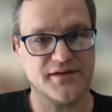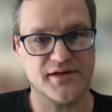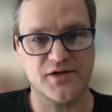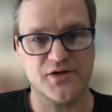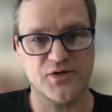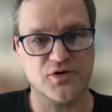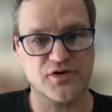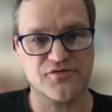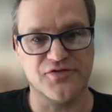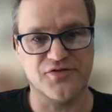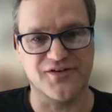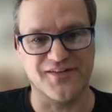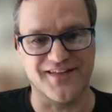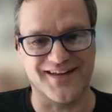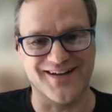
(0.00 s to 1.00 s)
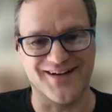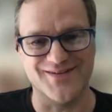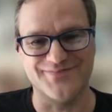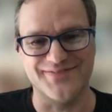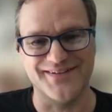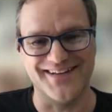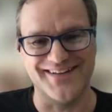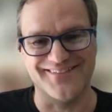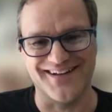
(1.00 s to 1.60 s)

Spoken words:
You worked for the company.